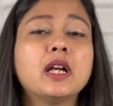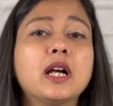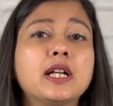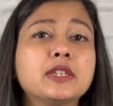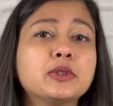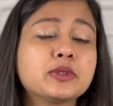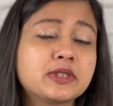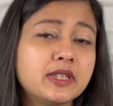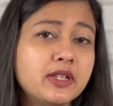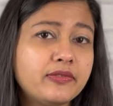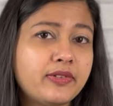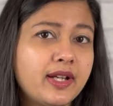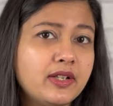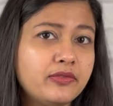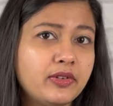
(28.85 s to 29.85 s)
A
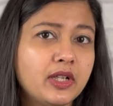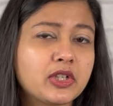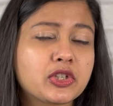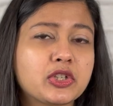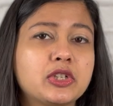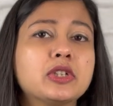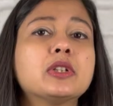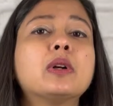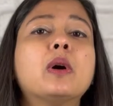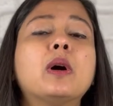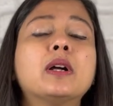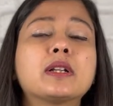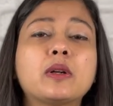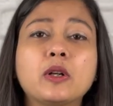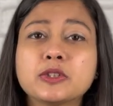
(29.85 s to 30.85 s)
user-defined function,
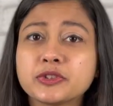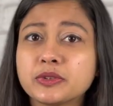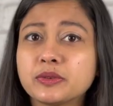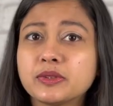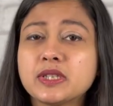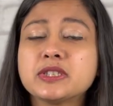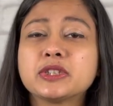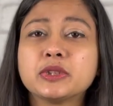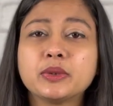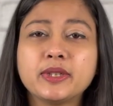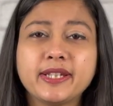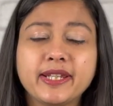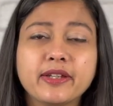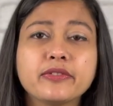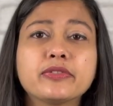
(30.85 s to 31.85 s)
or also known as
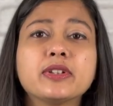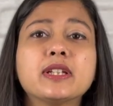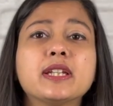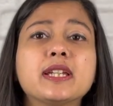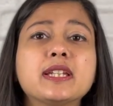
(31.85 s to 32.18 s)
UDF,